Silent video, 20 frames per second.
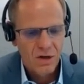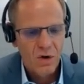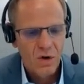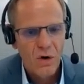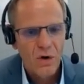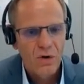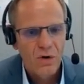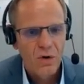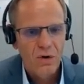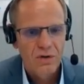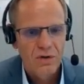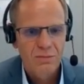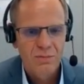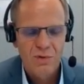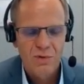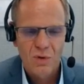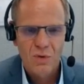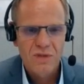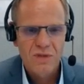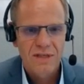learn all the
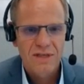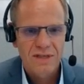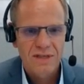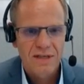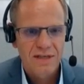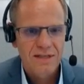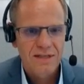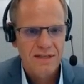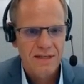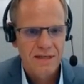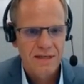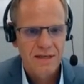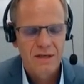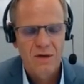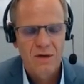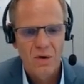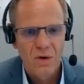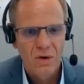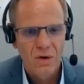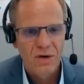processes and
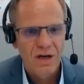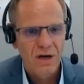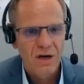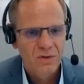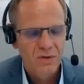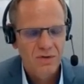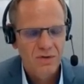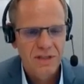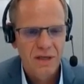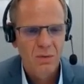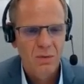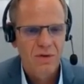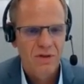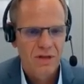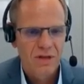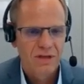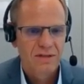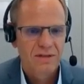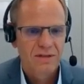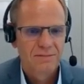learn how to deal with it.